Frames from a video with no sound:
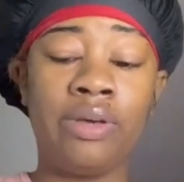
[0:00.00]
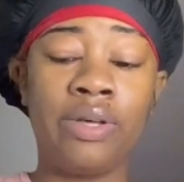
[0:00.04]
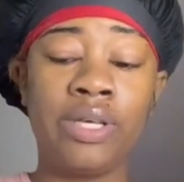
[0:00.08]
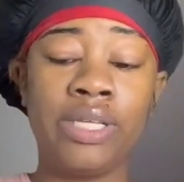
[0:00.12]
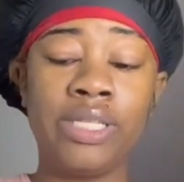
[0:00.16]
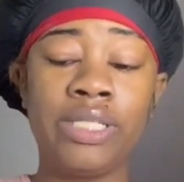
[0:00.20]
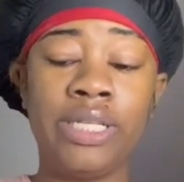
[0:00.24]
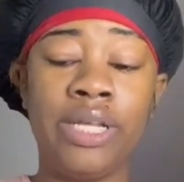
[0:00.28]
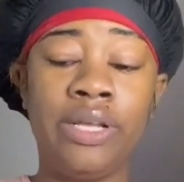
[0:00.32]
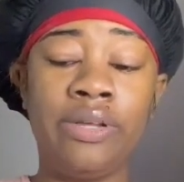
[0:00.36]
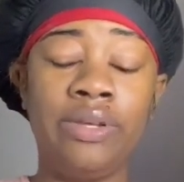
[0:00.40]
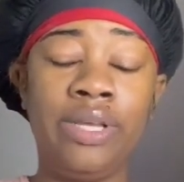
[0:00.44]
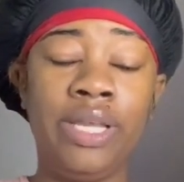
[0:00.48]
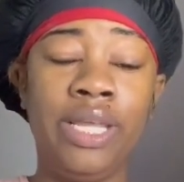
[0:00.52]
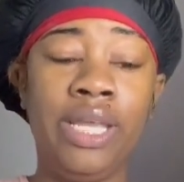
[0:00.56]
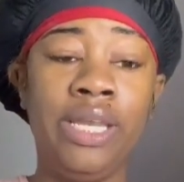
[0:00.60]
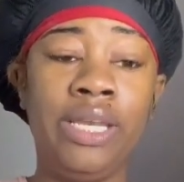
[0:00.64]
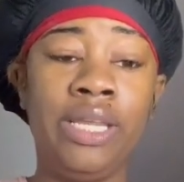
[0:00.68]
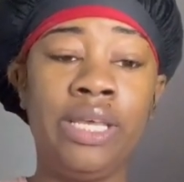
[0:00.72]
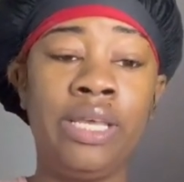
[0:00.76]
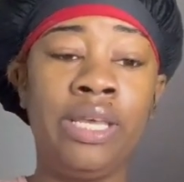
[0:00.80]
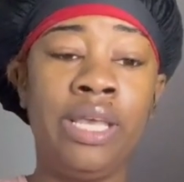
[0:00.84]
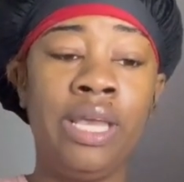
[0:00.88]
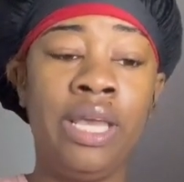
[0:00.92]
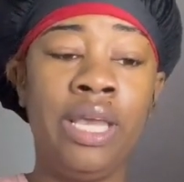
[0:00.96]
because they're
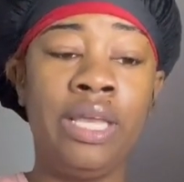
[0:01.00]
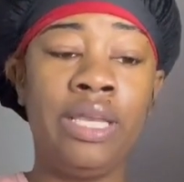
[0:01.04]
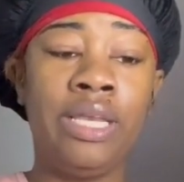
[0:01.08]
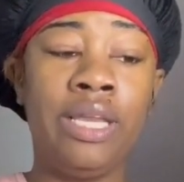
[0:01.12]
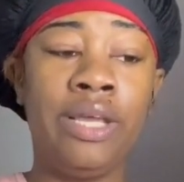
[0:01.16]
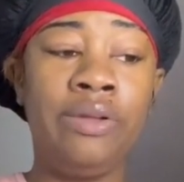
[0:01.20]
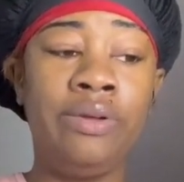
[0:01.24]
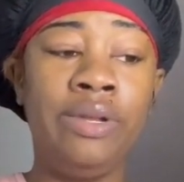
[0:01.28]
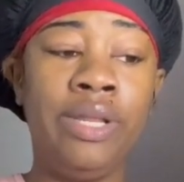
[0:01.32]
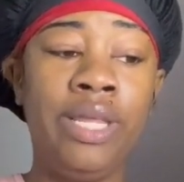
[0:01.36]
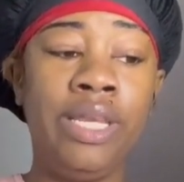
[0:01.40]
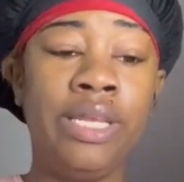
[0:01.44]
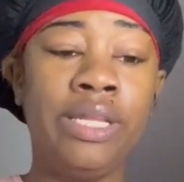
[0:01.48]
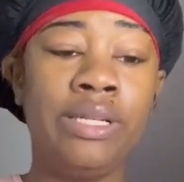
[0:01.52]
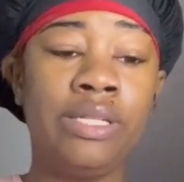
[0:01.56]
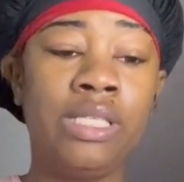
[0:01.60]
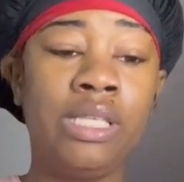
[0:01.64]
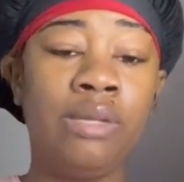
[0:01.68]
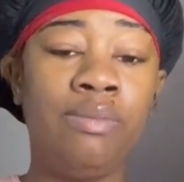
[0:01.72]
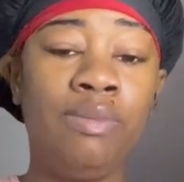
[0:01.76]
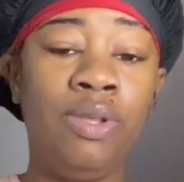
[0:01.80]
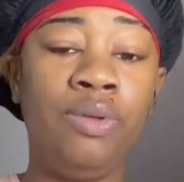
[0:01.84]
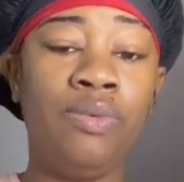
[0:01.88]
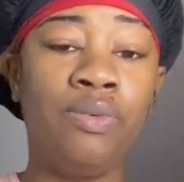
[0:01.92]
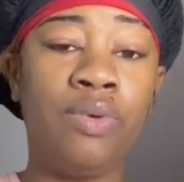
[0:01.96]
needing to
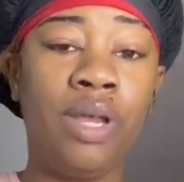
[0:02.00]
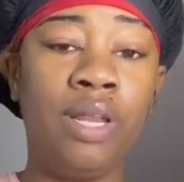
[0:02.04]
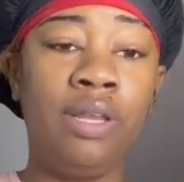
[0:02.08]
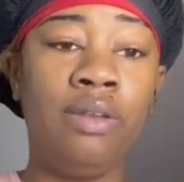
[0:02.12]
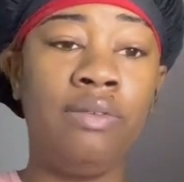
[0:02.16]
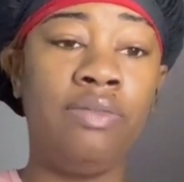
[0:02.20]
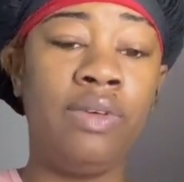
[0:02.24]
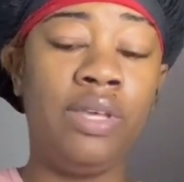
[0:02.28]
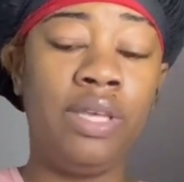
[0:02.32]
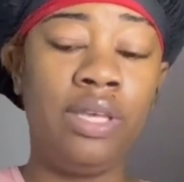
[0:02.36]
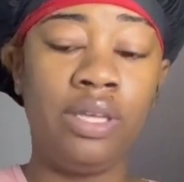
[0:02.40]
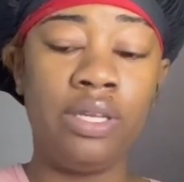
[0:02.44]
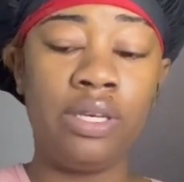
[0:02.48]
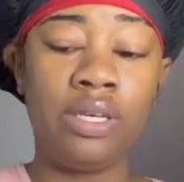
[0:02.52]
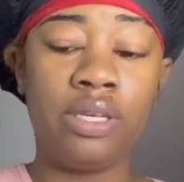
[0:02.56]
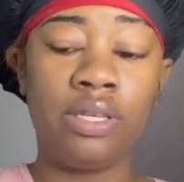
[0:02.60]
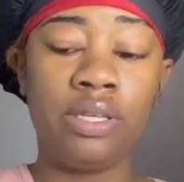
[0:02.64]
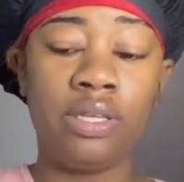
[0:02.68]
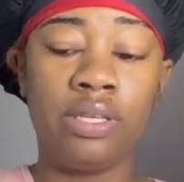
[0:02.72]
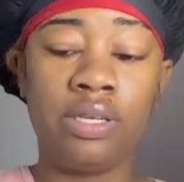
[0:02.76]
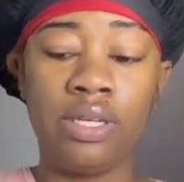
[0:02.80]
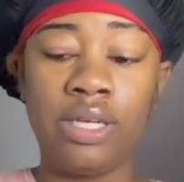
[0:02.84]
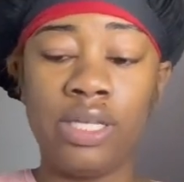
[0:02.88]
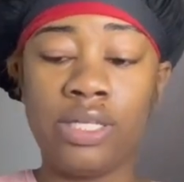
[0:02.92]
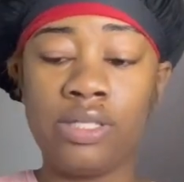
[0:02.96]
be relevant.
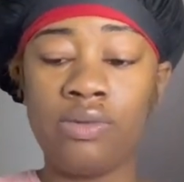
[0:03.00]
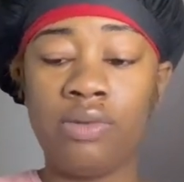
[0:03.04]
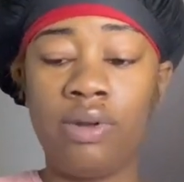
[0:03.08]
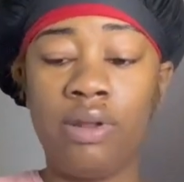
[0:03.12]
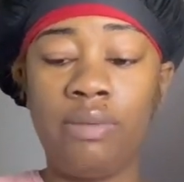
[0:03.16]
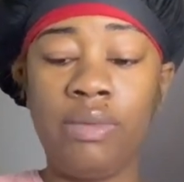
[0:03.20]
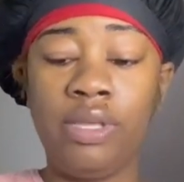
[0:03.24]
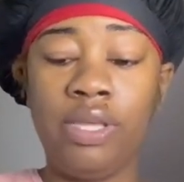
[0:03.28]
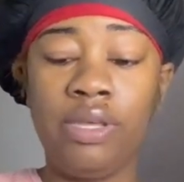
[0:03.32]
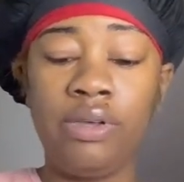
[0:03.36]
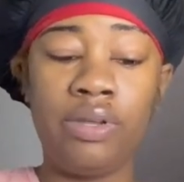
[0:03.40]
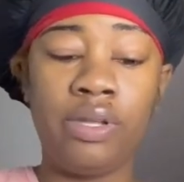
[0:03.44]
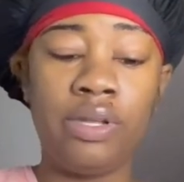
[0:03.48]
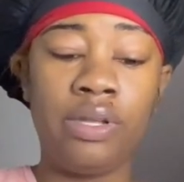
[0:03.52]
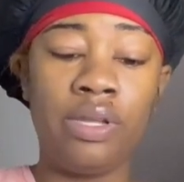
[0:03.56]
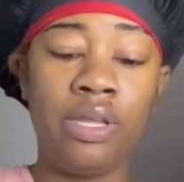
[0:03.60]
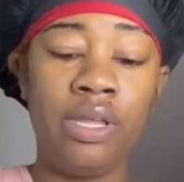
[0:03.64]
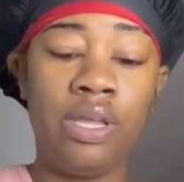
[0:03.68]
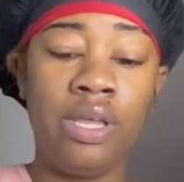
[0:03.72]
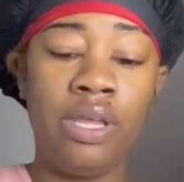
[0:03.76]
That's what I'm hearing.